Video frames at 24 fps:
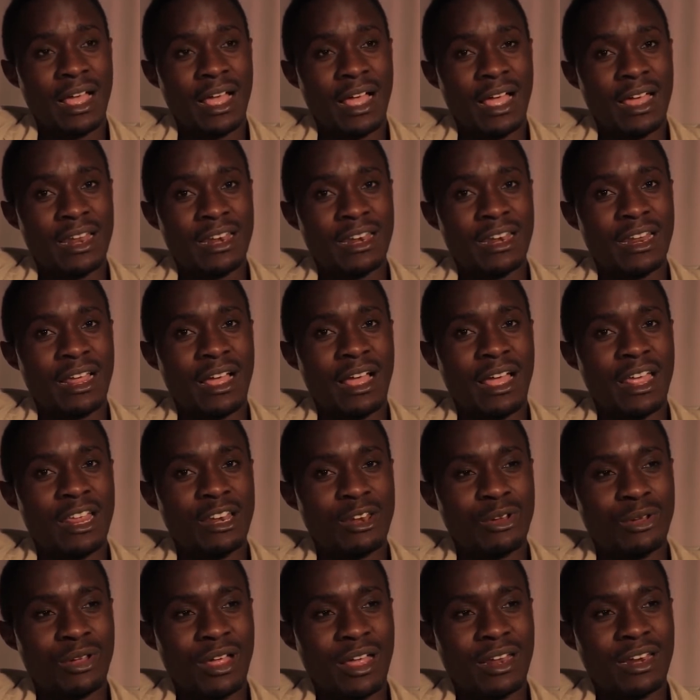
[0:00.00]
And I
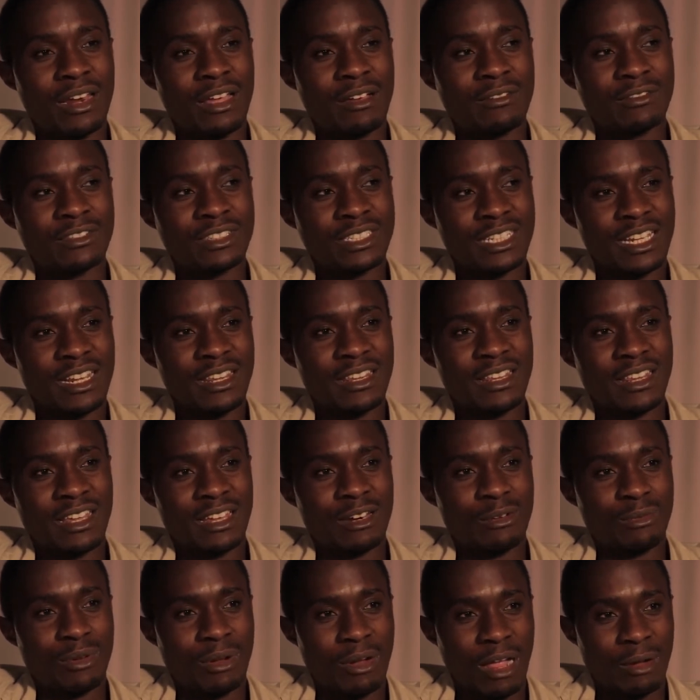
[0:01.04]
know, and I've seen
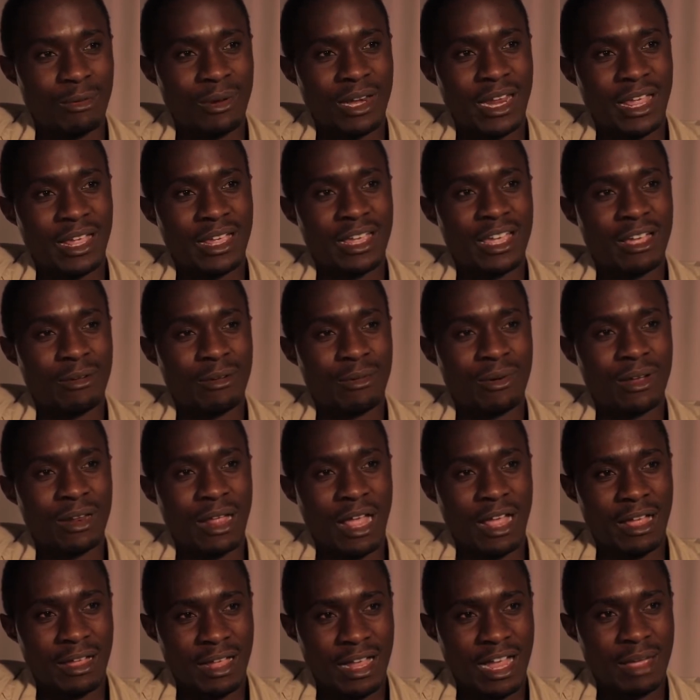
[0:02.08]
that when
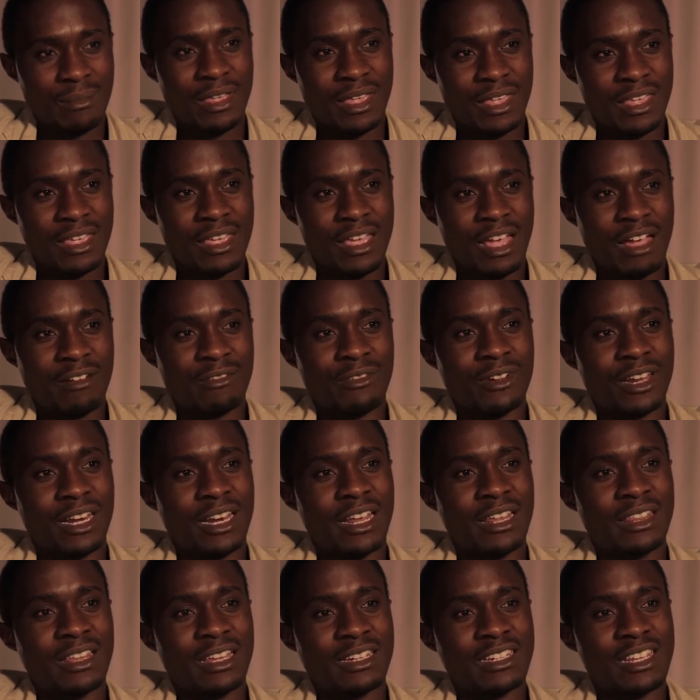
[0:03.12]
coming here, I've
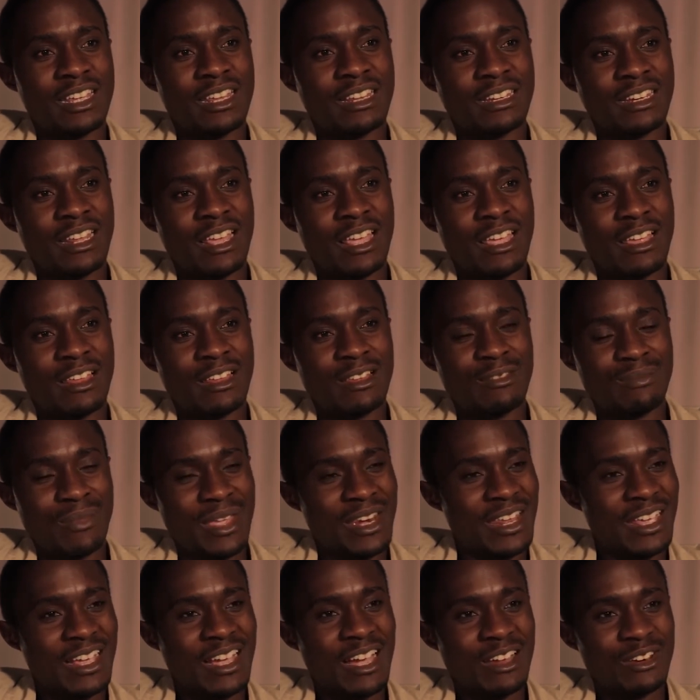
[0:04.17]
realized that in
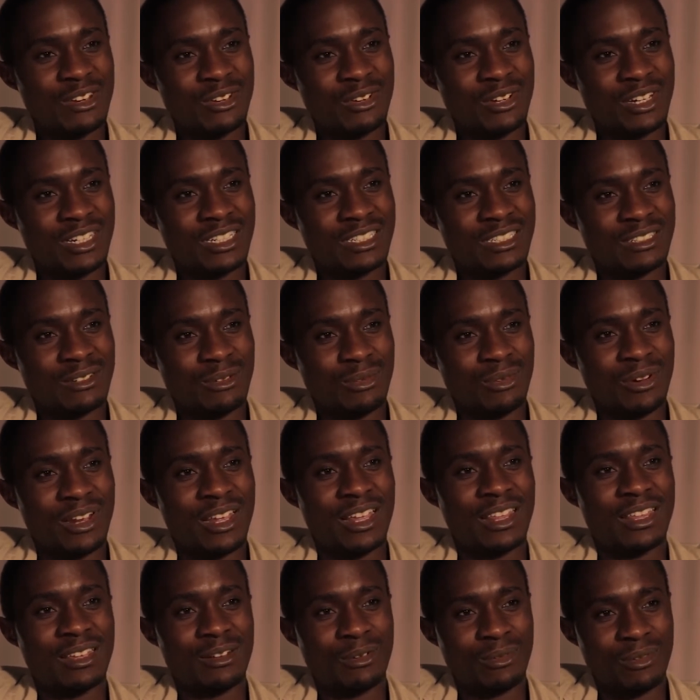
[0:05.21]
many countries
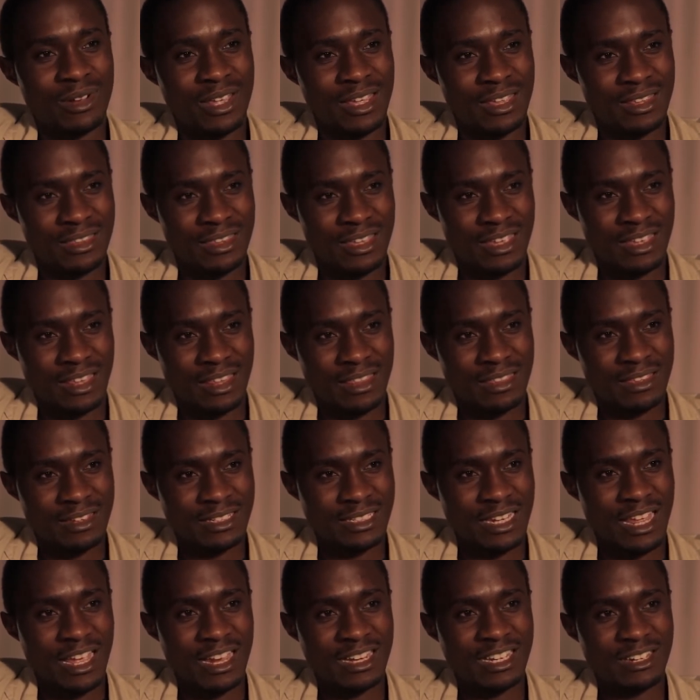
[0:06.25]
where
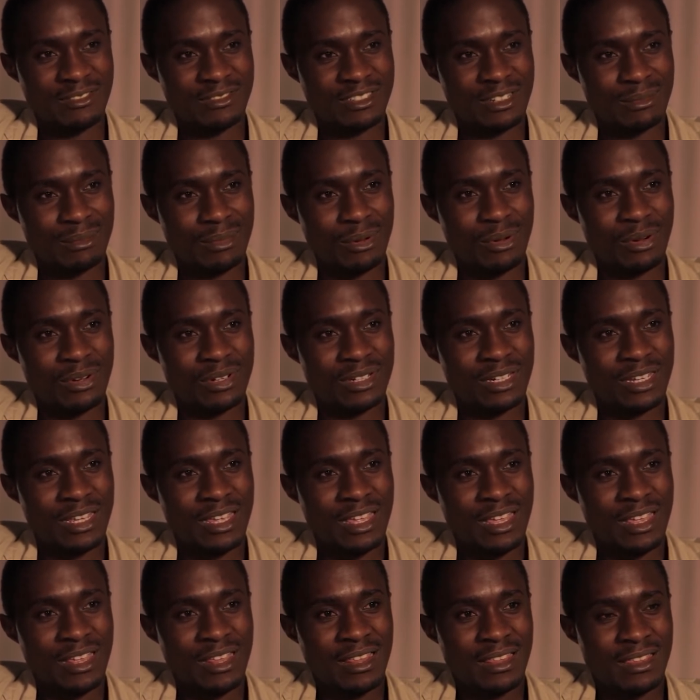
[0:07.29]
there's active support,
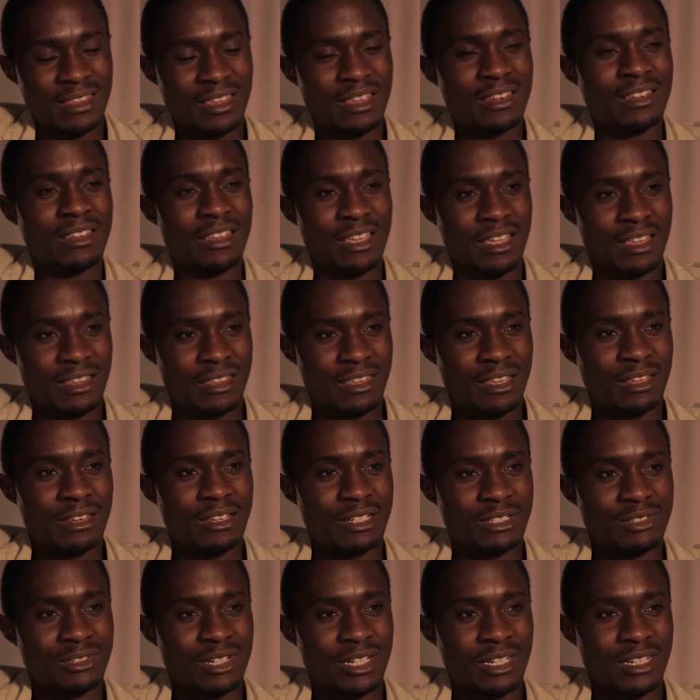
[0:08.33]
then they
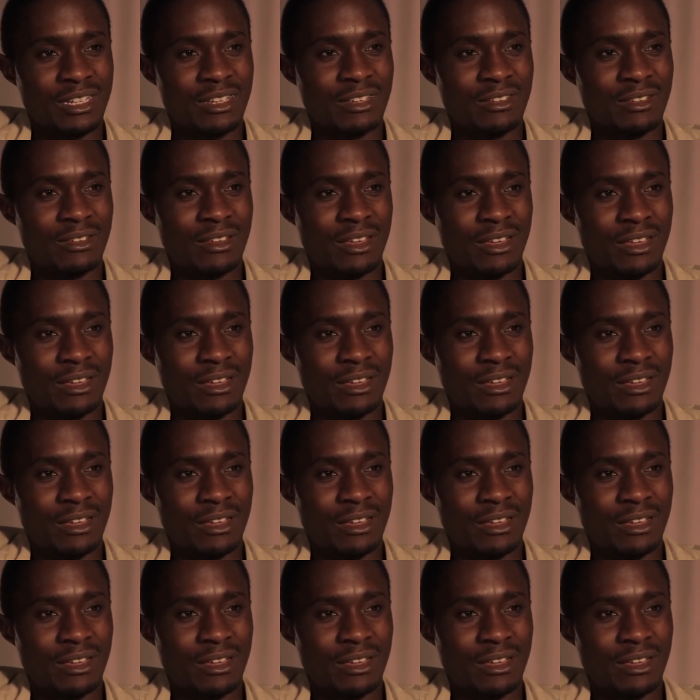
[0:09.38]
literally